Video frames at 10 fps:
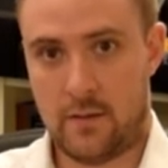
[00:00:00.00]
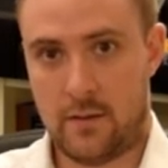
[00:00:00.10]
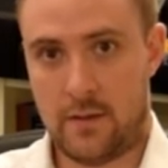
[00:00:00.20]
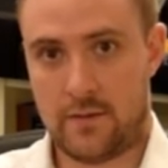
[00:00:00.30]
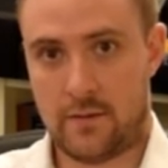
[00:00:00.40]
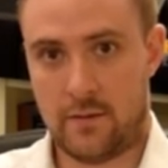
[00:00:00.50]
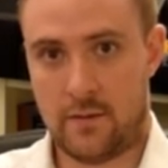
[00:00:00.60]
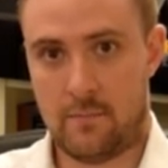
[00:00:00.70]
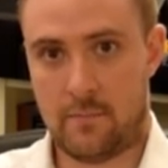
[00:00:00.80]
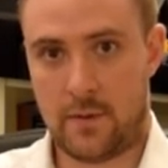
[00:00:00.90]
It's a
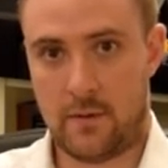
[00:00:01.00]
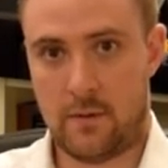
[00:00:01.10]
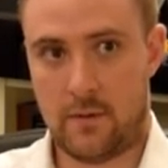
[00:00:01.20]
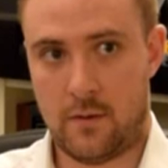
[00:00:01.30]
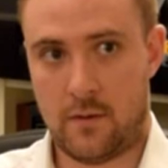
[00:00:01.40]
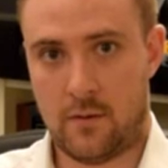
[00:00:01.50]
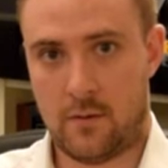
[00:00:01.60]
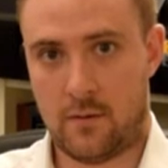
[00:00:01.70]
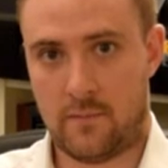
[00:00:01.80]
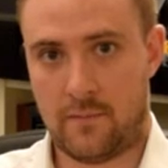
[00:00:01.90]
number
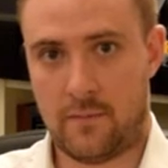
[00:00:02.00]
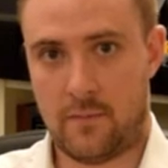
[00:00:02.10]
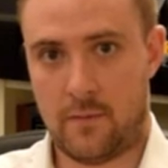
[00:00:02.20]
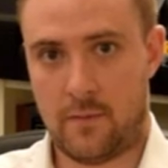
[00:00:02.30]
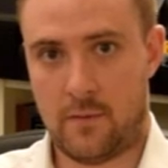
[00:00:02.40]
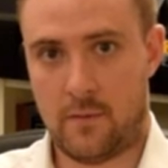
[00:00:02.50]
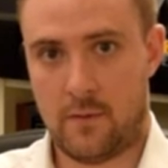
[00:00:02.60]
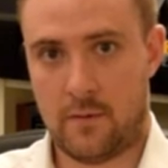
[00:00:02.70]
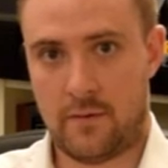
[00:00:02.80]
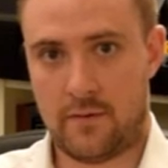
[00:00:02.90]
of
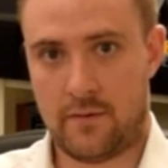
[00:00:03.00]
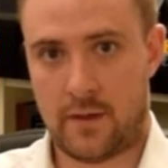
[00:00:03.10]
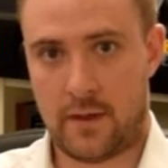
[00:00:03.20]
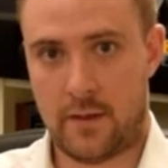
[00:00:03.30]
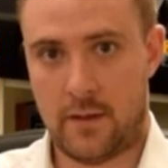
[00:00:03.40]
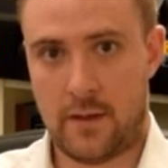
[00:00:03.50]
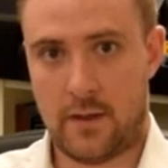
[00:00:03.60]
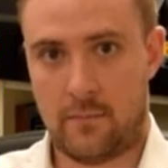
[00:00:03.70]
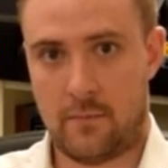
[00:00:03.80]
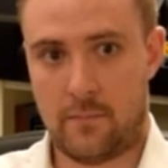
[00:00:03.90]
the state.
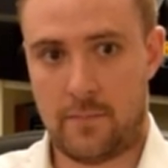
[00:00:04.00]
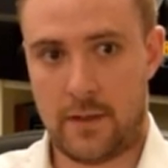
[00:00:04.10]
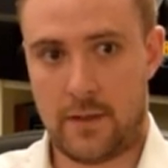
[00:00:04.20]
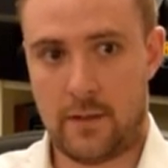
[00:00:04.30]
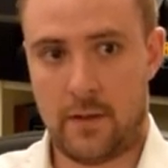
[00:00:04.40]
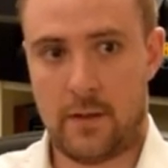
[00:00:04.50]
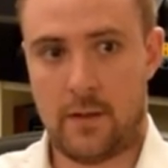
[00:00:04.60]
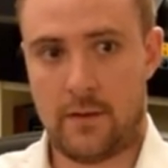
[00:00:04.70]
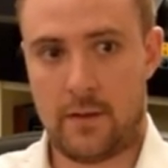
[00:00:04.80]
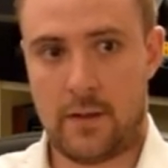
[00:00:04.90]
It will be
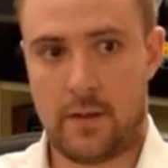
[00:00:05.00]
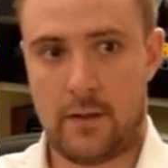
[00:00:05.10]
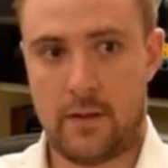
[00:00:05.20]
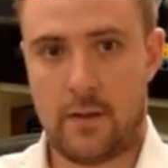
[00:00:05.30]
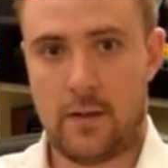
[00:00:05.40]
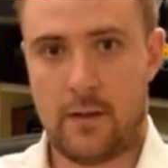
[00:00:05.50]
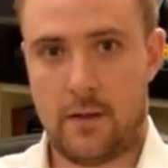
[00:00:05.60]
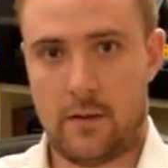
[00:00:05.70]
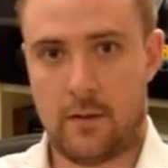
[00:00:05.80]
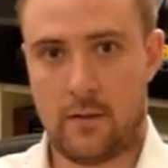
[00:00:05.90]
the
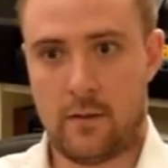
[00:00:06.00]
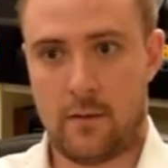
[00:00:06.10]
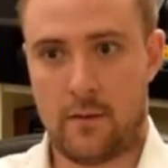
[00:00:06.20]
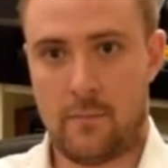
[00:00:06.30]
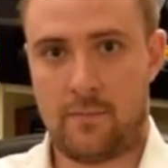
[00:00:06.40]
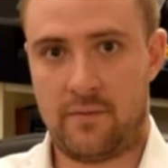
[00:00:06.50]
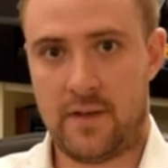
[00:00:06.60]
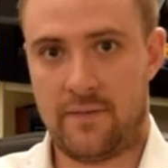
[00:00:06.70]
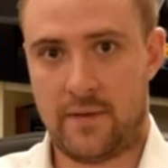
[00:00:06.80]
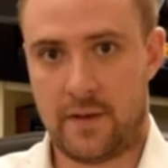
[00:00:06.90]
uh,
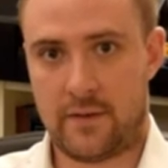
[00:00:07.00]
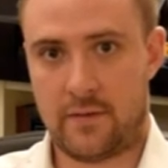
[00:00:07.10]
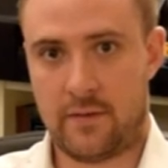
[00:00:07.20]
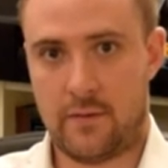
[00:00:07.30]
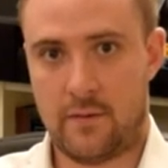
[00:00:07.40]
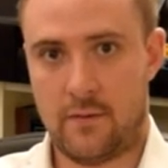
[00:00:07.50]
prefix